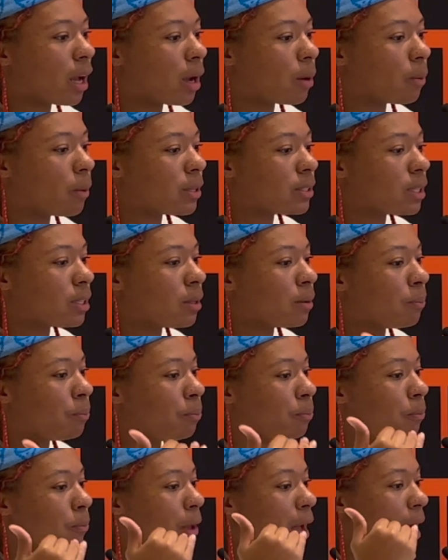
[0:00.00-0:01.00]
I wasn't
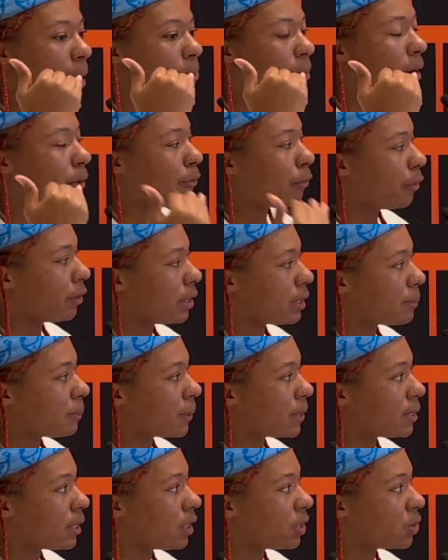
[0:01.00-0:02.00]
at my fullest
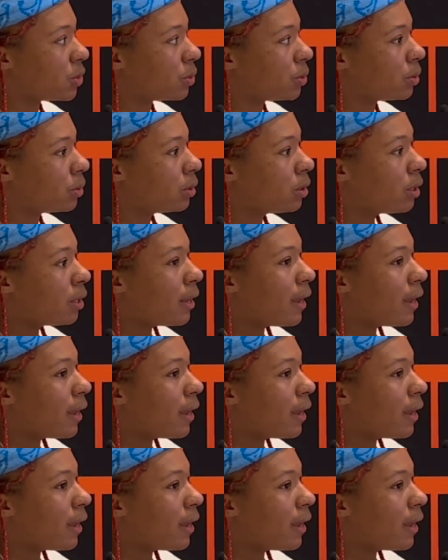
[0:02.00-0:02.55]
potential,